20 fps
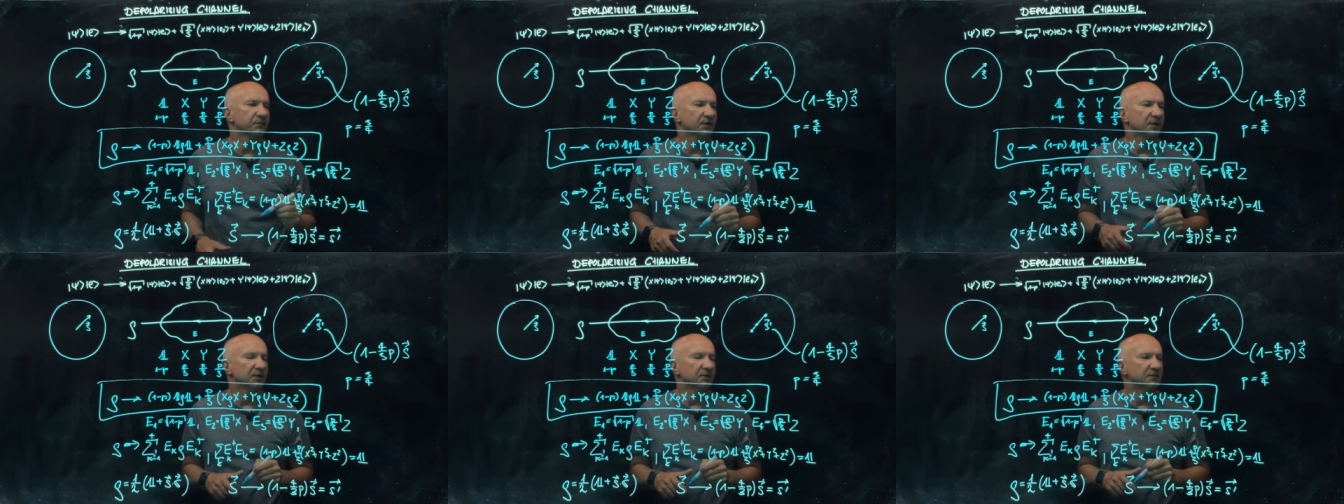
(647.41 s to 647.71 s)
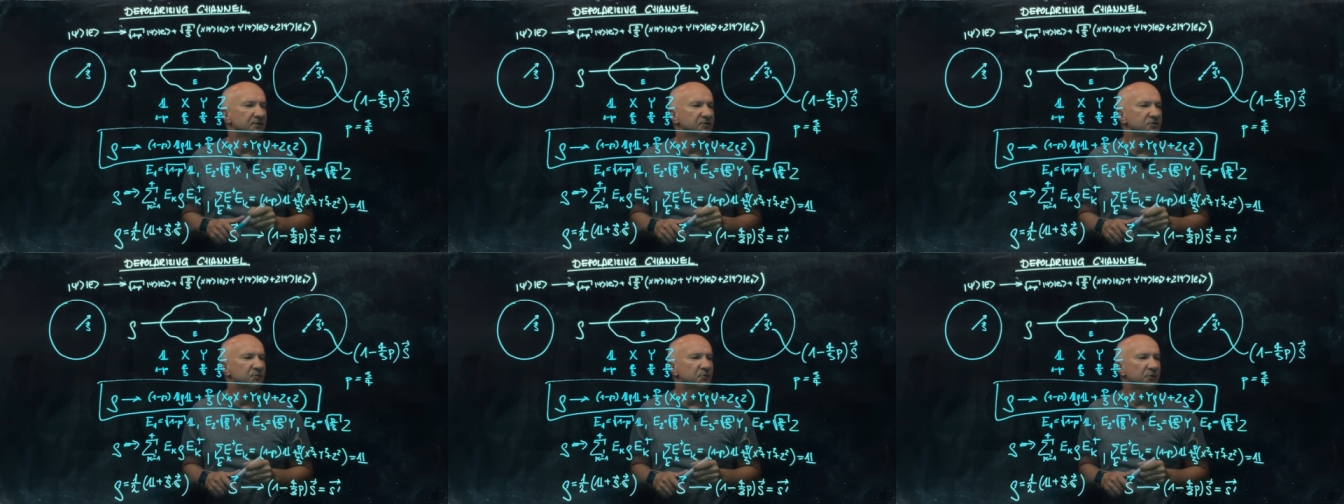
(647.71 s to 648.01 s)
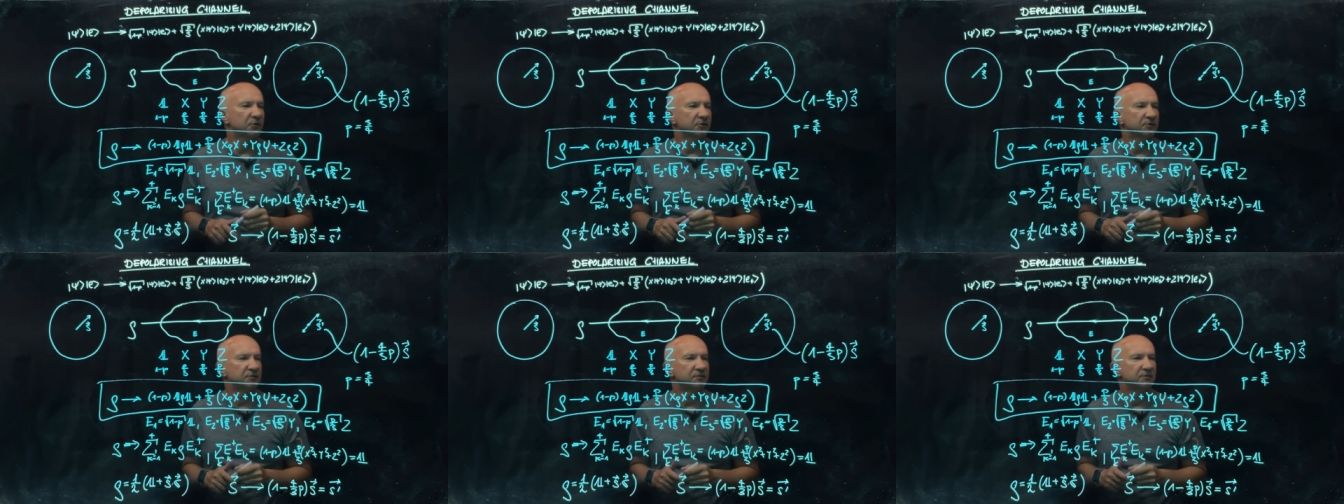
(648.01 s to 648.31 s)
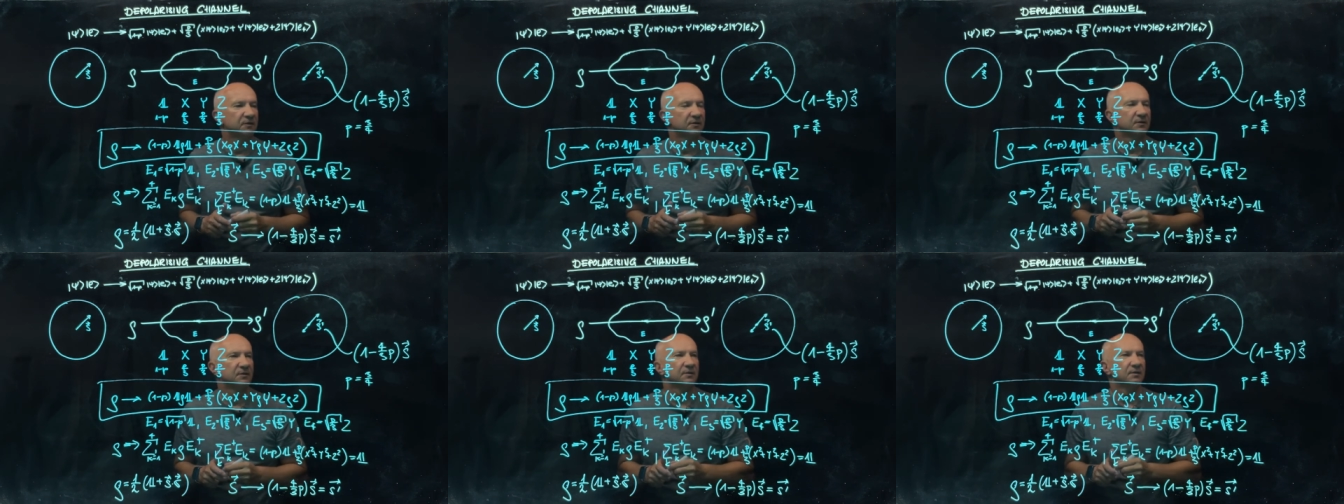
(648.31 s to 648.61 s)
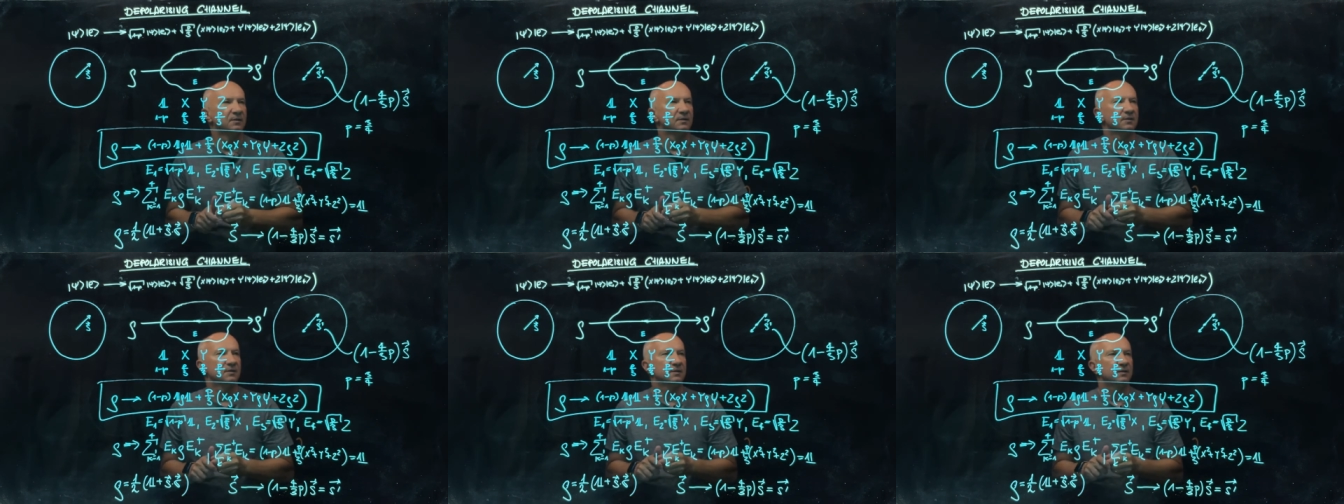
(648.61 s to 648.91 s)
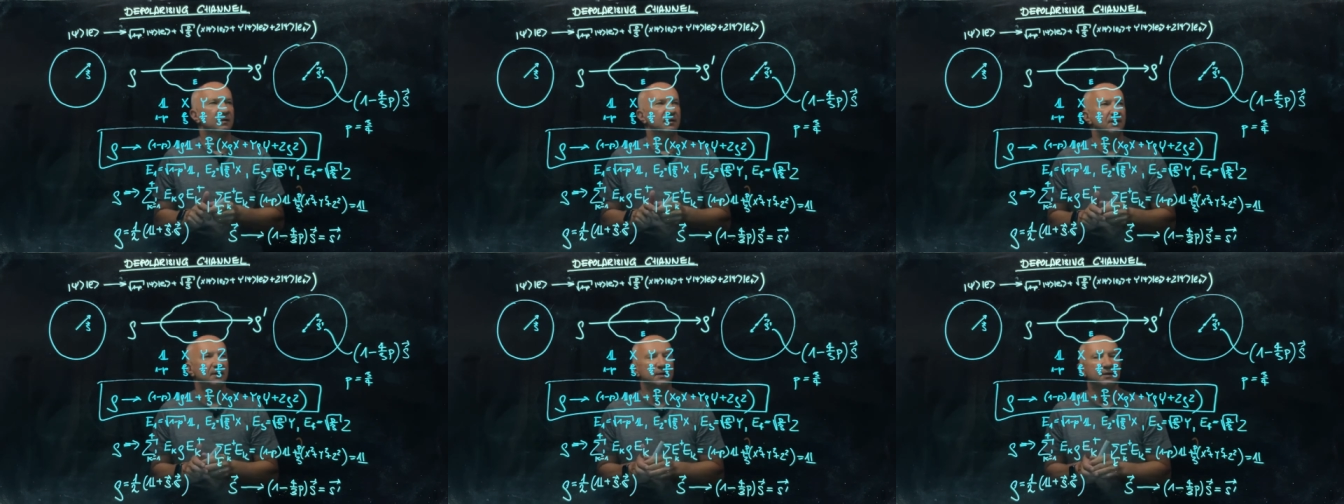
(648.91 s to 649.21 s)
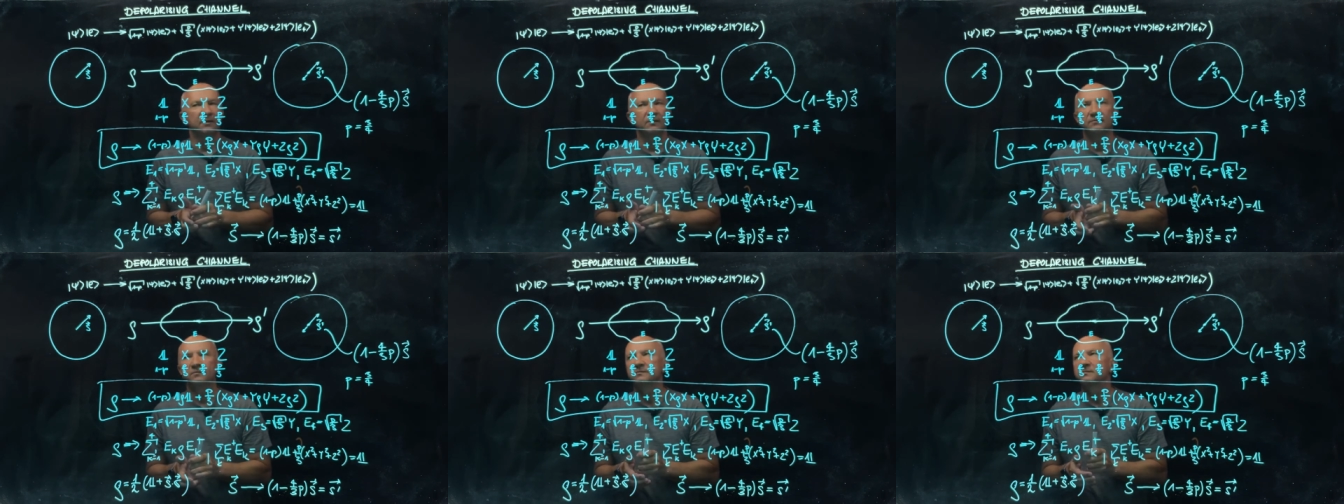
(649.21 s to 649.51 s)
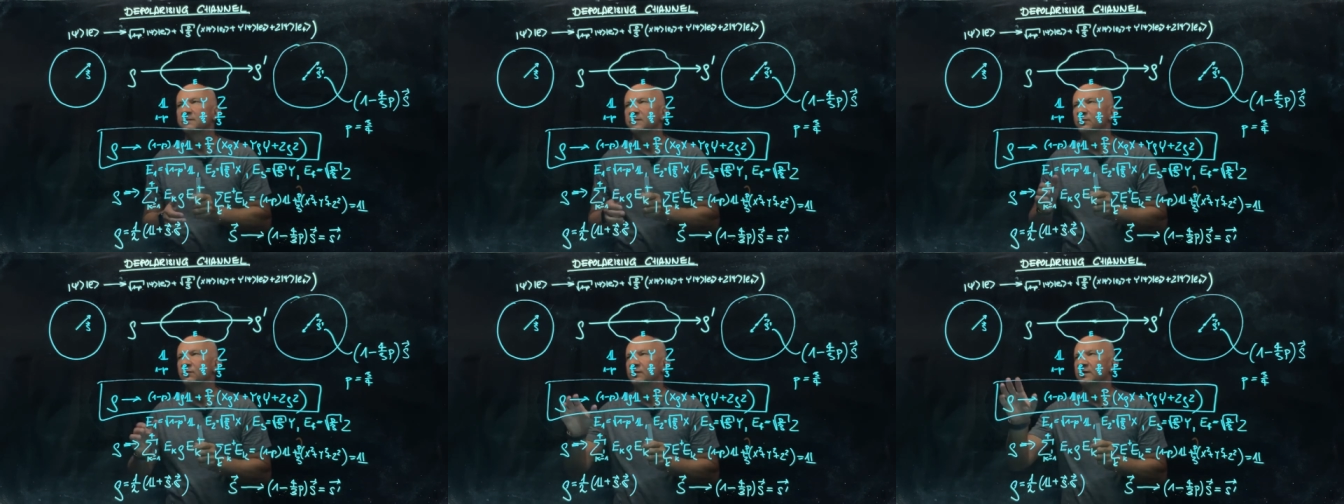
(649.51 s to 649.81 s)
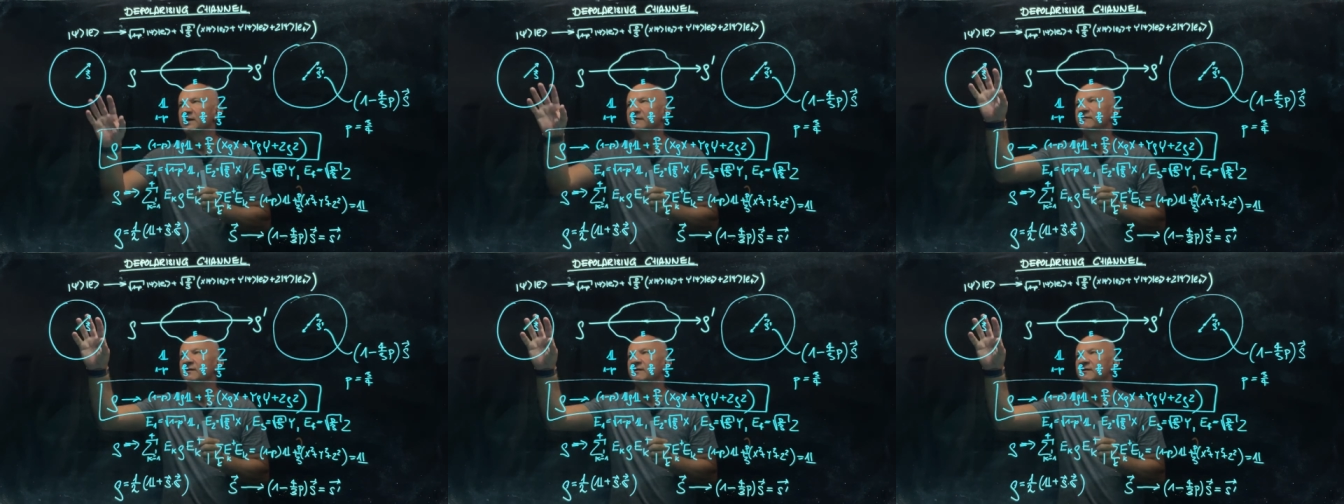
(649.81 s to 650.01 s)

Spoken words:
At this point, whatever